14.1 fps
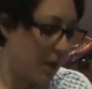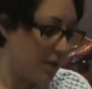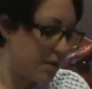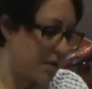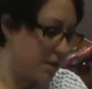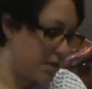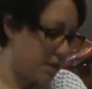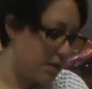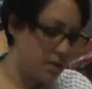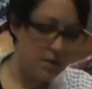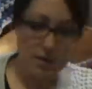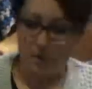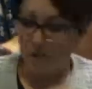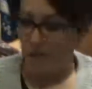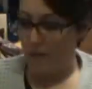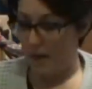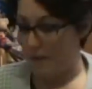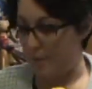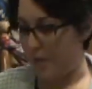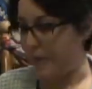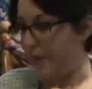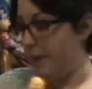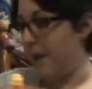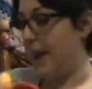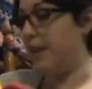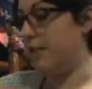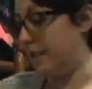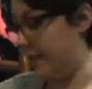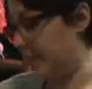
So I brought the pattern